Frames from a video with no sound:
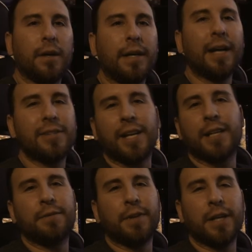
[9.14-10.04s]
Now
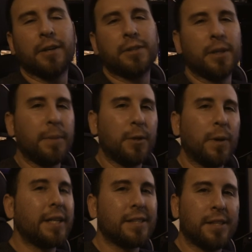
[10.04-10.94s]
today's video is going to be
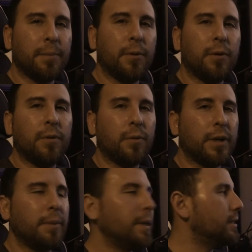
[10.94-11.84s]
quick and simple. We're
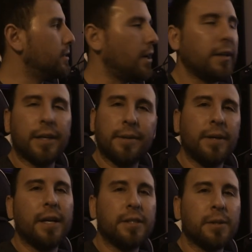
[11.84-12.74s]
going to be installing
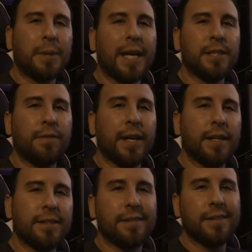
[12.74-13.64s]
some case
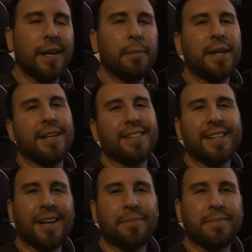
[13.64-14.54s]
fans in my
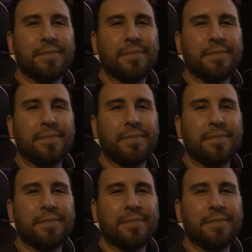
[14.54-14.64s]
desktop.